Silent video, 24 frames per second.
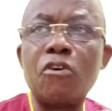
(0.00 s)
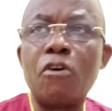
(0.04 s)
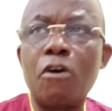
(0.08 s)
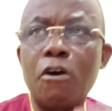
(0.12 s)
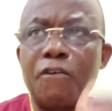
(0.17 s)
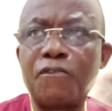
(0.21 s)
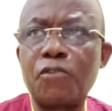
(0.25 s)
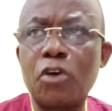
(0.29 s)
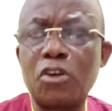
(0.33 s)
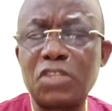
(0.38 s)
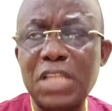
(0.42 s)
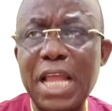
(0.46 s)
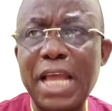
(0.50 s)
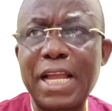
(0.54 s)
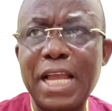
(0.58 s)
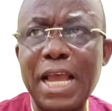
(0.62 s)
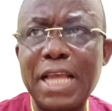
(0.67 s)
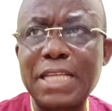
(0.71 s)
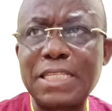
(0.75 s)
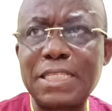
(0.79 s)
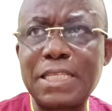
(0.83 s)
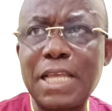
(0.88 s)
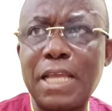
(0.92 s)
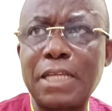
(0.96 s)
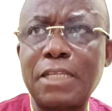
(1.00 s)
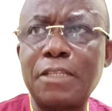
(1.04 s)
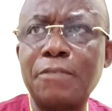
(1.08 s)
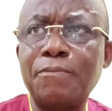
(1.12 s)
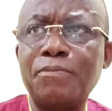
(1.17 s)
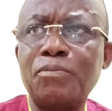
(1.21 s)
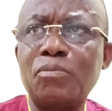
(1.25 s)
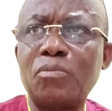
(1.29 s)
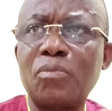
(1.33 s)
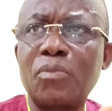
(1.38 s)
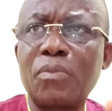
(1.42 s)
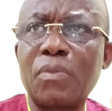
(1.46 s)
Of course, like I said,
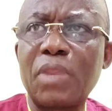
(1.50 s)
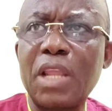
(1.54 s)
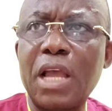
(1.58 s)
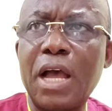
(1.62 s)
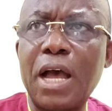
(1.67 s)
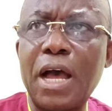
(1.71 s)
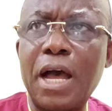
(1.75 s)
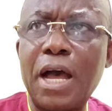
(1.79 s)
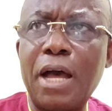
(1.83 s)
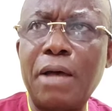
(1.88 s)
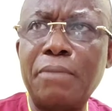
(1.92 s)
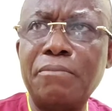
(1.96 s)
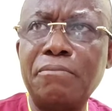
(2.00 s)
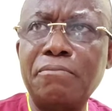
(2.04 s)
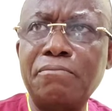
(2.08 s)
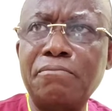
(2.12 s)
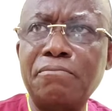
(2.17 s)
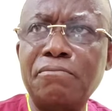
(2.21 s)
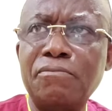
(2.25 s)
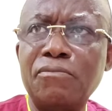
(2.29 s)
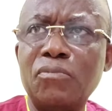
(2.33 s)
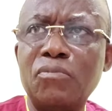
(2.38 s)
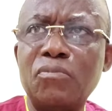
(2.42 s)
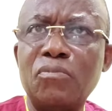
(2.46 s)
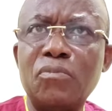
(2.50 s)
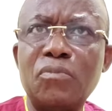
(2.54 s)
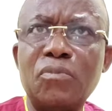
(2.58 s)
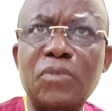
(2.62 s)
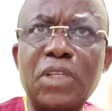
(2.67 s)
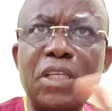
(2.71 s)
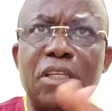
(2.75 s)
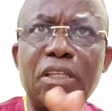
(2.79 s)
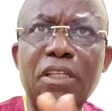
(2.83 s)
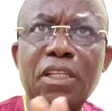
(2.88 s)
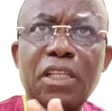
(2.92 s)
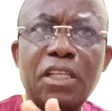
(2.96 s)

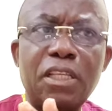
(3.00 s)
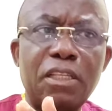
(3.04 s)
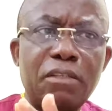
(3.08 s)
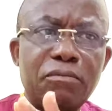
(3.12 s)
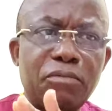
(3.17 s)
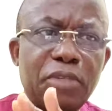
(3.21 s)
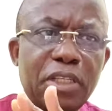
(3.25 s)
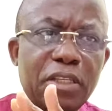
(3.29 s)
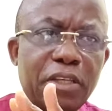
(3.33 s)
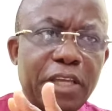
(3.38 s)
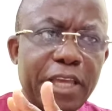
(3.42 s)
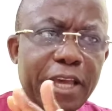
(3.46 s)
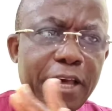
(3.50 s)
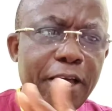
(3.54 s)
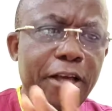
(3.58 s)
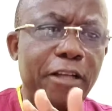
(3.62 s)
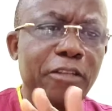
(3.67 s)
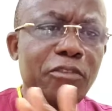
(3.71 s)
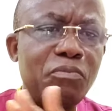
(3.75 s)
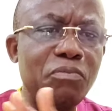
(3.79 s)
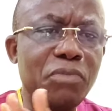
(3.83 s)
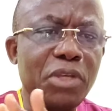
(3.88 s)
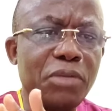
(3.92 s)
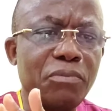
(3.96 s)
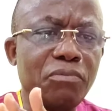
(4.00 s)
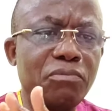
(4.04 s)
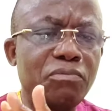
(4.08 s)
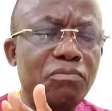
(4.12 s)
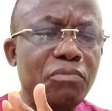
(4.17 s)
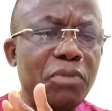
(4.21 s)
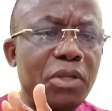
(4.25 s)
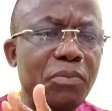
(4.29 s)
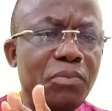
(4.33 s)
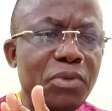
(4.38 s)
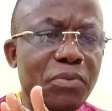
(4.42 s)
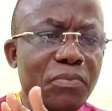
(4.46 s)
the girl may
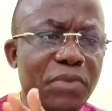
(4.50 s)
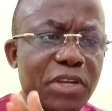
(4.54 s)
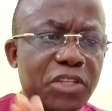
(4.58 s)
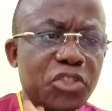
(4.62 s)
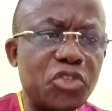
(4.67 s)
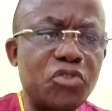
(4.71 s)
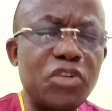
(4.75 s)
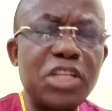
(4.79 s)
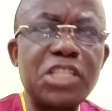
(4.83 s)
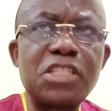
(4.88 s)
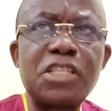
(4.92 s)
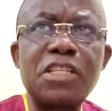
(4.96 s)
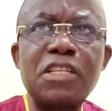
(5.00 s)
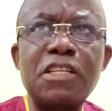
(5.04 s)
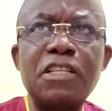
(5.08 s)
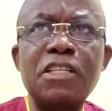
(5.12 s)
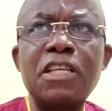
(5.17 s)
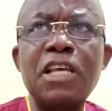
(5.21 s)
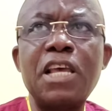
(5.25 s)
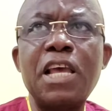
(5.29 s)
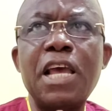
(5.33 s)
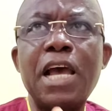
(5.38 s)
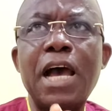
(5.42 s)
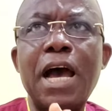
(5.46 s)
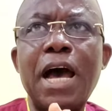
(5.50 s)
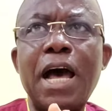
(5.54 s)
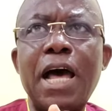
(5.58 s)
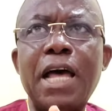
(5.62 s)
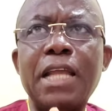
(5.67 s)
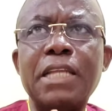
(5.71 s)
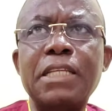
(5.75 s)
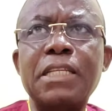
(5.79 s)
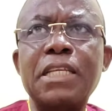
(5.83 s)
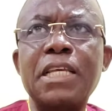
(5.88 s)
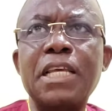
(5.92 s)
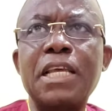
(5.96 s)
be menstruating,
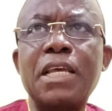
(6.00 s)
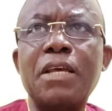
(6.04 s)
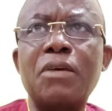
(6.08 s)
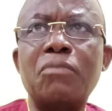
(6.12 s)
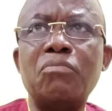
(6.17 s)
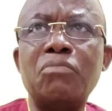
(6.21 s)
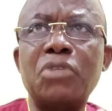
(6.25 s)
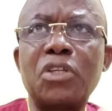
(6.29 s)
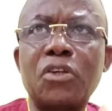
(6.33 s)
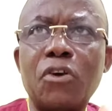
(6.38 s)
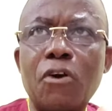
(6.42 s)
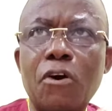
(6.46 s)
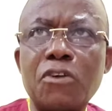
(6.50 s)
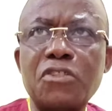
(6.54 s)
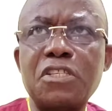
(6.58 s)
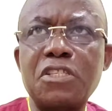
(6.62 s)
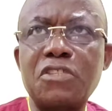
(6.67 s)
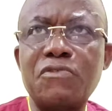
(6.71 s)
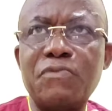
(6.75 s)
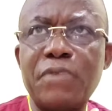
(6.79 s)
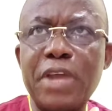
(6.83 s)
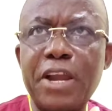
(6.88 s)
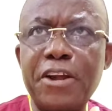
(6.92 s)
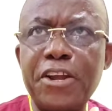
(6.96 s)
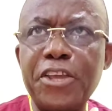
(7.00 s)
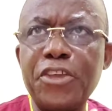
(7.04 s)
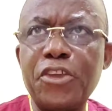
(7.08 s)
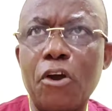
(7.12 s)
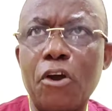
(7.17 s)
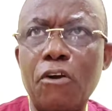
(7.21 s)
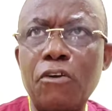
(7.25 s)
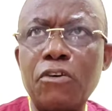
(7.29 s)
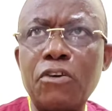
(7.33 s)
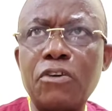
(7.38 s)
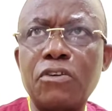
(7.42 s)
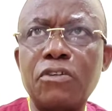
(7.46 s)
and because it's very
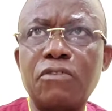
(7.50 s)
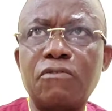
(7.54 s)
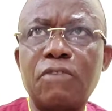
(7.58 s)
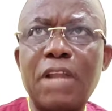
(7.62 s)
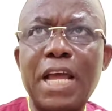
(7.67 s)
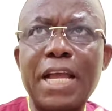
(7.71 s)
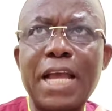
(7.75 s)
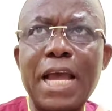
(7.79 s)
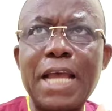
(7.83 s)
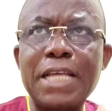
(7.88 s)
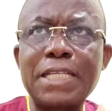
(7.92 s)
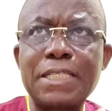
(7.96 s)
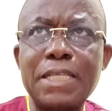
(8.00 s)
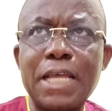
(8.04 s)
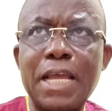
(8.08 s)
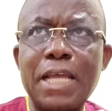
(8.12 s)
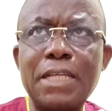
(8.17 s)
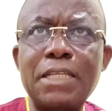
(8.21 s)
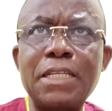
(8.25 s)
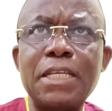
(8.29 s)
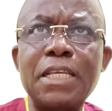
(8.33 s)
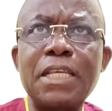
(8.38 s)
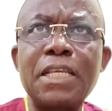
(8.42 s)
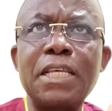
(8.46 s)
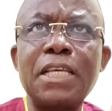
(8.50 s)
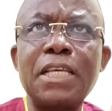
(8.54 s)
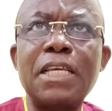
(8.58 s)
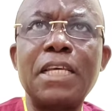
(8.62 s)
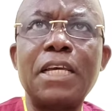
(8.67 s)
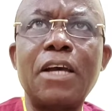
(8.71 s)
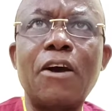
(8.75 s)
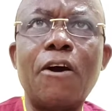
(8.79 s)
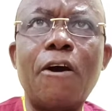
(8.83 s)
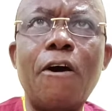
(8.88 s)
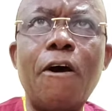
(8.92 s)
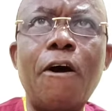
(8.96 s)
young, like I said,
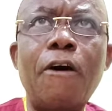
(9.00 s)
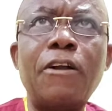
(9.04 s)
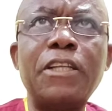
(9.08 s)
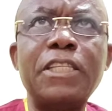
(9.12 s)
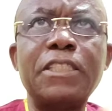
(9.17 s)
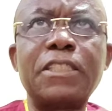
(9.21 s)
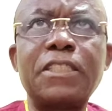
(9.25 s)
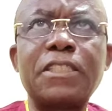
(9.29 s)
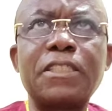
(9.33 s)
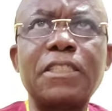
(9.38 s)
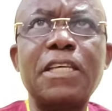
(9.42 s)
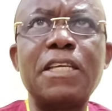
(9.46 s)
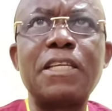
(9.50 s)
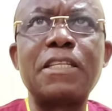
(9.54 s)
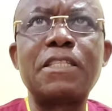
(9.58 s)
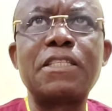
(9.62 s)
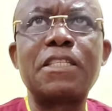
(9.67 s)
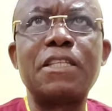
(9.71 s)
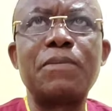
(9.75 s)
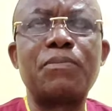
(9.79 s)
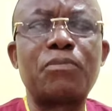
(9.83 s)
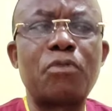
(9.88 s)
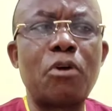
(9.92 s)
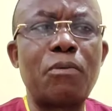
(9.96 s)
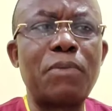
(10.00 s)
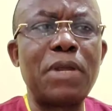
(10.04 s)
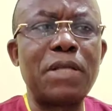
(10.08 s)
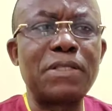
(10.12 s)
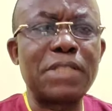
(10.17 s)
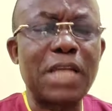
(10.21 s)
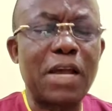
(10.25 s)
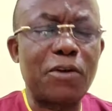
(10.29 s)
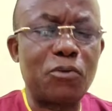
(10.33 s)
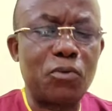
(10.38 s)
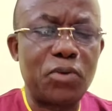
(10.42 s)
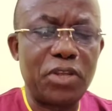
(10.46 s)
all these things, the problems
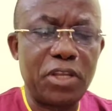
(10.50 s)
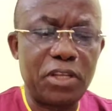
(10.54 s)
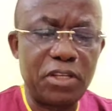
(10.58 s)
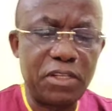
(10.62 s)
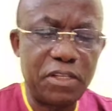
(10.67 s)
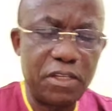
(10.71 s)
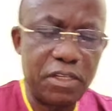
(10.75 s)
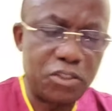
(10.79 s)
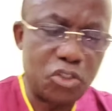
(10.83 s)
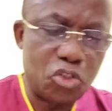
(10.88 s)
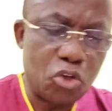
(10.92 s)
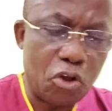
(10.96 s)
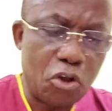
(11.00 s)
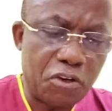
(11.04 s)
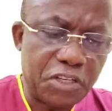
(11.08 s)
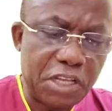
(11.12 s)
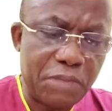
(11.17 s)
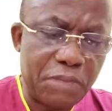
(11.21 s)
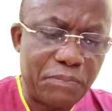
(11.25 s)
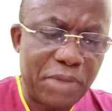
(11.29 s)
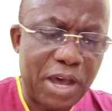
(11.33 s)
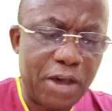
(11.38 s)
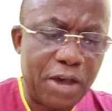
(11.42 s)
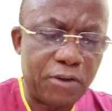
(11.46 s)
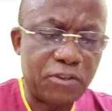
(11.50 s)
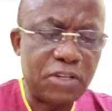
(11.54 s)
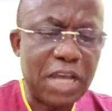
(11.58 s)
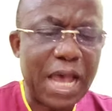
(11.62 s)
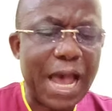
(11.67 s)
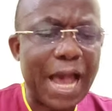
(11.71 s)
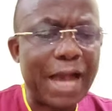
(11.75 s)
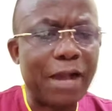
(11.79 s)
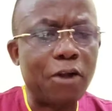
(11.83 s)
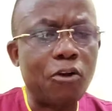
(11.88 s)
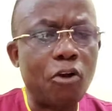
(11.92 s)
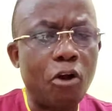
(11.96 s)
that we talked about
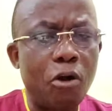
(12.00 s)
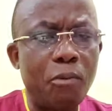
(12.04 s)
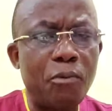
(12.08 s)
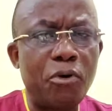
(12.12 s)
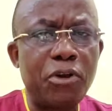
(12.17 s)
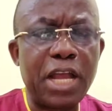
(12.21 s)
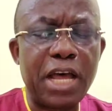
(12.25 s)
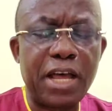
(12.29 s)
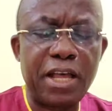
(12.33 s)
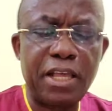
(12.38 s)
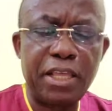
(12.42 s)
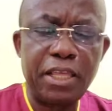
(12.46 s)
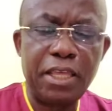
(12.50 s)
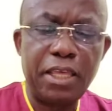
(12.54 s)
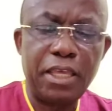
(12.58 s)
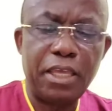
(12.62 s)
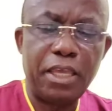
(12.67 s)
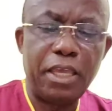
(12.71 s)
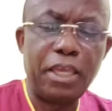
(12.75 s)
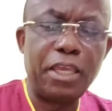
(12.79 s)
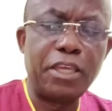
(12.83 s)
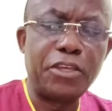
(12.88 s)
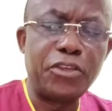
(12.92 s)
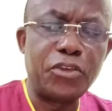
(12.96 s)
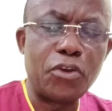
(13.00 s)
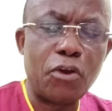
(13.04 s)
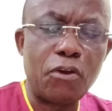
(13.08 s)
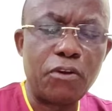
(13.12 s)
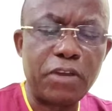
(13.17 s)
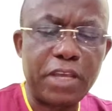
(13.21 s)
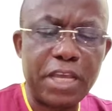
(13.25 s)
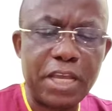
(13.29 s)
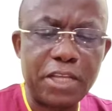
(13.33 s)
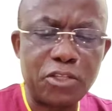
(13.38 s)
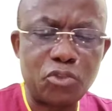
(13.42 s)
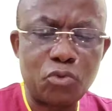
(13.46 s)
are commoner in young
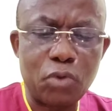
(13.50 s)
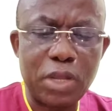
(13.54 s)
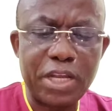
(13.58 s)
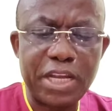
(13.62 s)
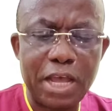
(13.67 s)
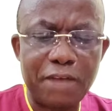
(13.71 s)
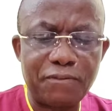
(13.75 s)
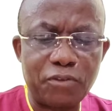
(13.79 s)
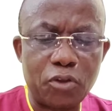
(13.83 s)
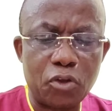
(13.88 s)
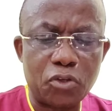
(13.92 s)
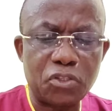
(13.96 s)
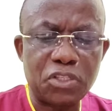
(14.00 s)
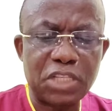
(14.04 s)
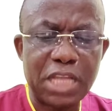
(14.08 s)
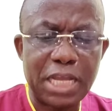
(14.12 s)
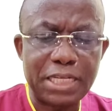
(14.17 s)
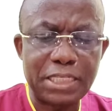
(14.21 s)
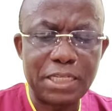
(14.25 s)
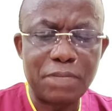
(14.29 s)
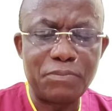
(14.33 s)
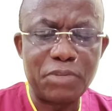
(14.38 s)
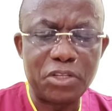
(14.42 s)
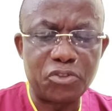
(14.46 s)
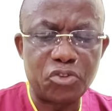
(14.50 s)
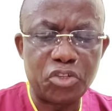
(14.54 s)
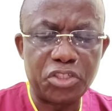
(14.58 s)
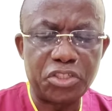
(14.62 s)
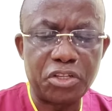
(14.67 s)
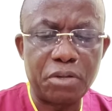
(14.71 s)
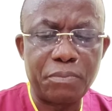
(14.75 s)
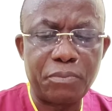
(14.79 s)
girls when they have just started menstruation.